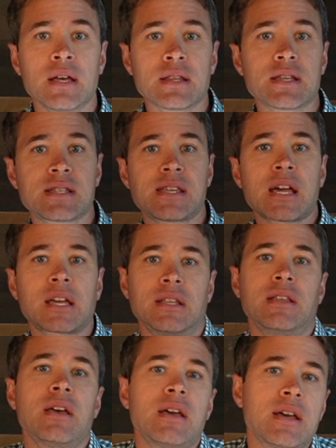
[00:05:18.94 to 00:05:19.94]
The
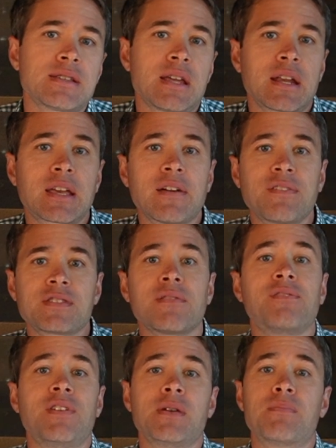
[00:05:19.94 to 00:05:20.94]
second is that I give
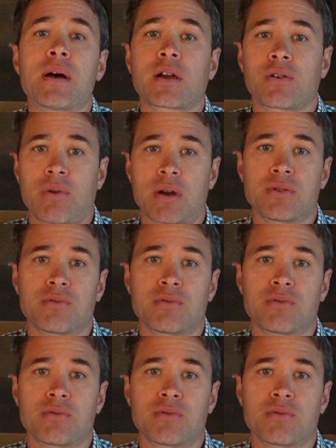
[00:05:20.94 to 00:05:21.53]
some feedback ground